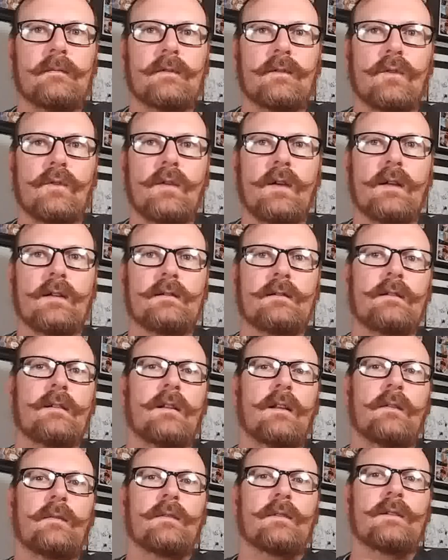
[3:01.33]

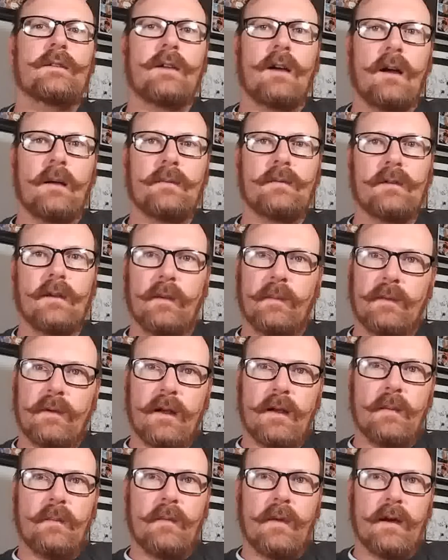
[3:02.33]
2011 Topps
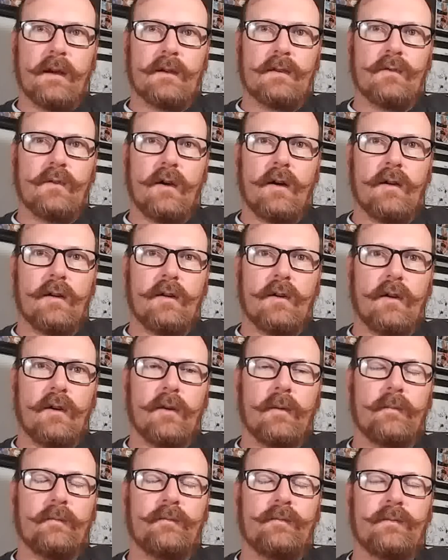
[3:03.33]
Update Mike Trout
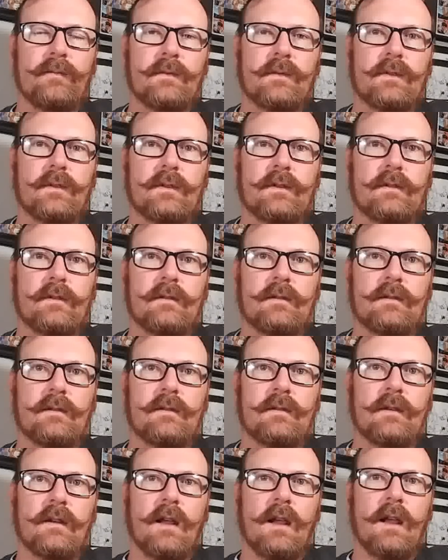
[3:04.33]
card
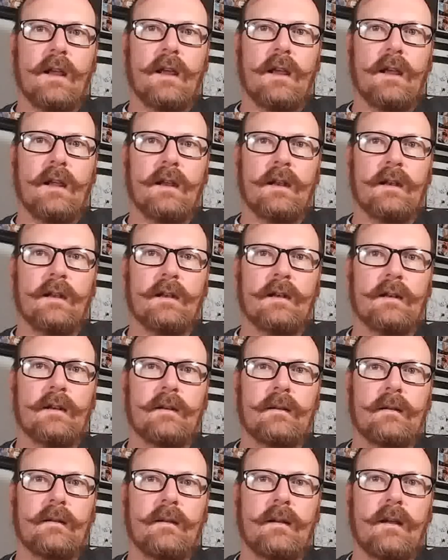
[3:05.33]
and
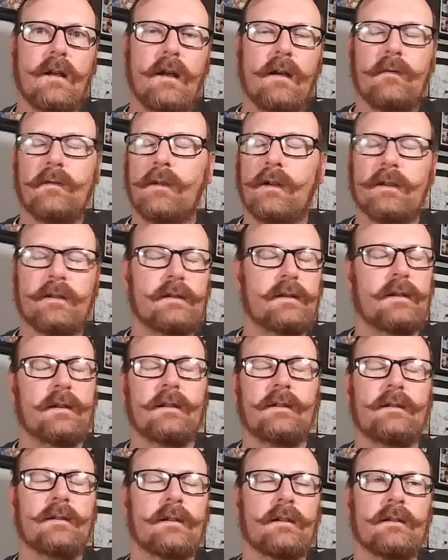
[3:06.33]
have not seen
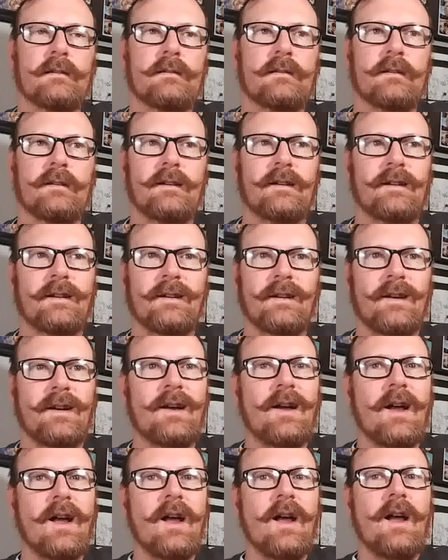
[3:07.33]
it since.
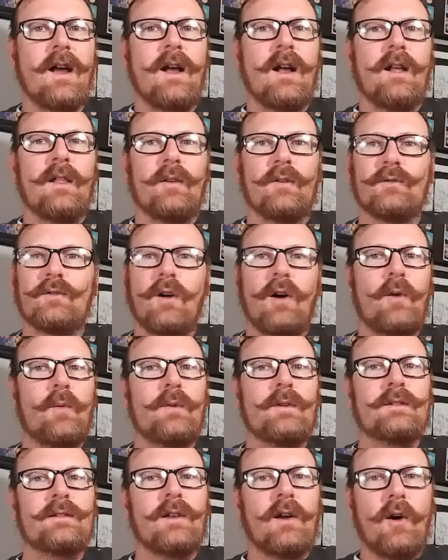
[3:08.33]
There's
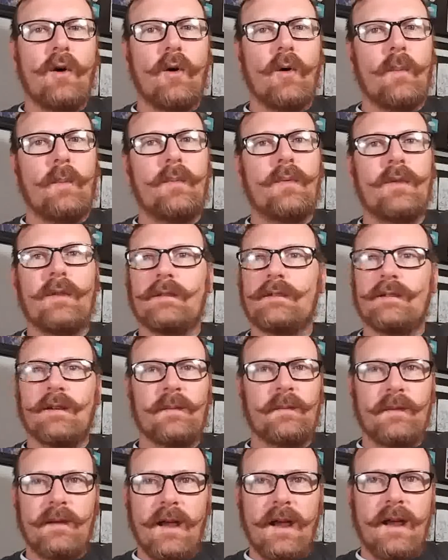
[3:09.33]
always the hope that
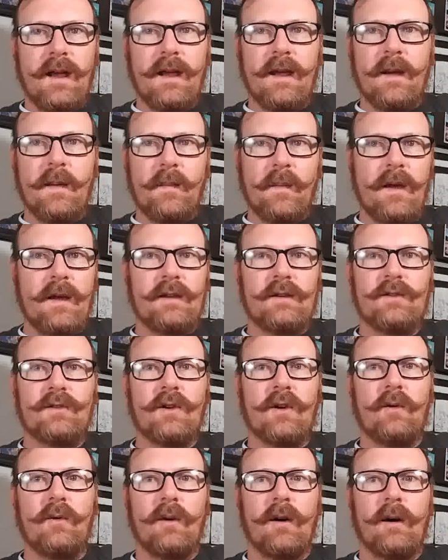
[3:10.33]
someday it may
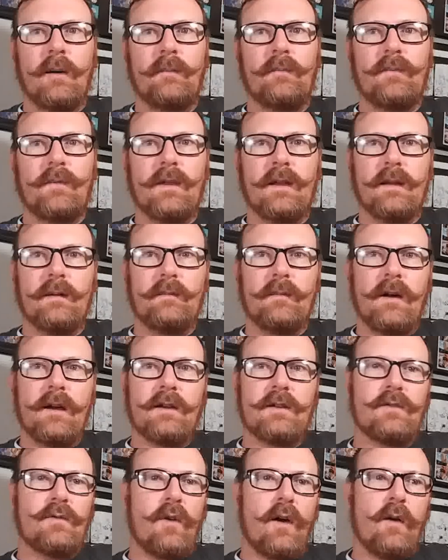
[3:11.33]
show up, that
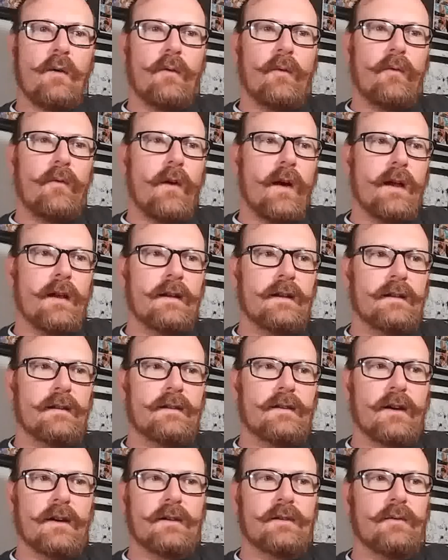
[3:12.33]
Mike Trout will find
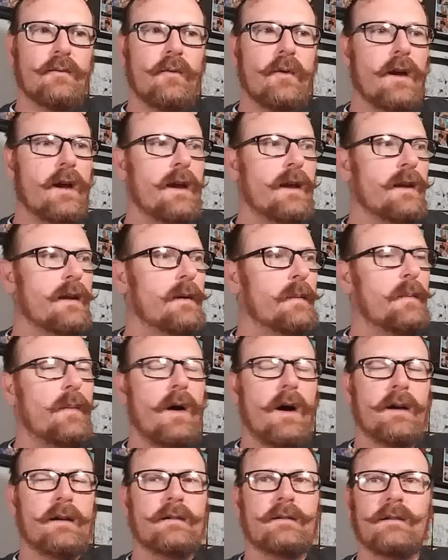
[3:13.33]
it tucked away in a
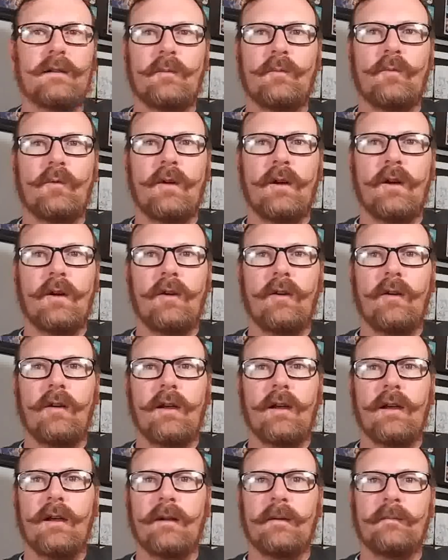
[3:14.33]
box
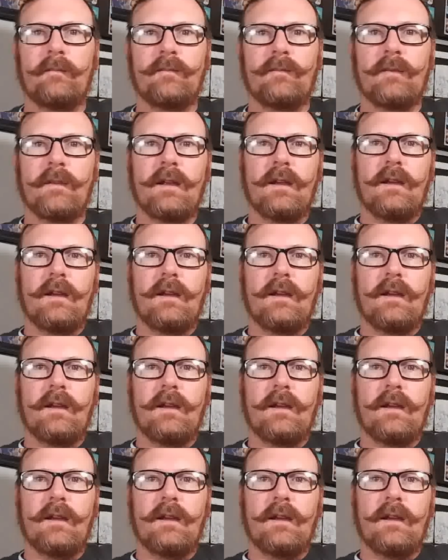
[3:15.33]
somewhere and